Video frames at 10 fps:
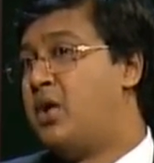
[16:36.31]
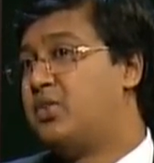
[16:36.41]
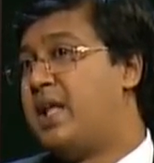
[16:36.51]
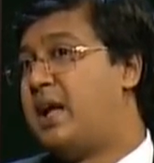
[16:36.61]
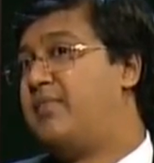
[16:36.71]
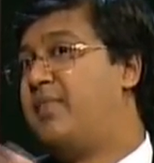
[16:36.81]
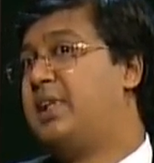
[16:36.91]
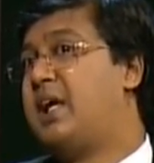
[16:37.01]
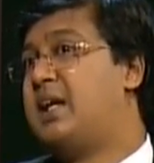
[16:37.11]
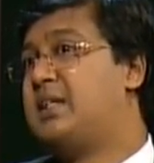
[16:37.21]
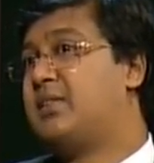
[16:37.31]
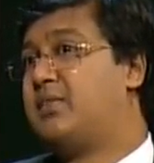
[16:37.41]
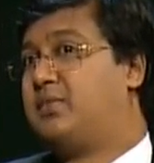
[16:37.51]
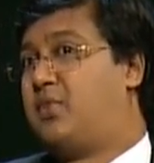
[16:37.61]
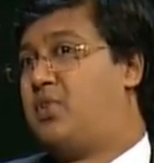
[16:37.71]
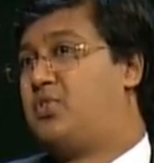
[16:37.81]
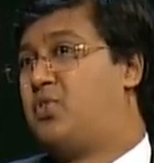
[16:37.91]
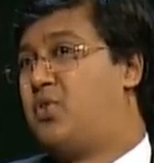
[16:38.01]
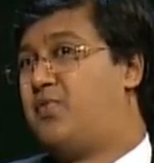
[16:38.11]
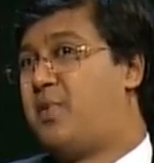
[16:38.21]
So that way, there is also,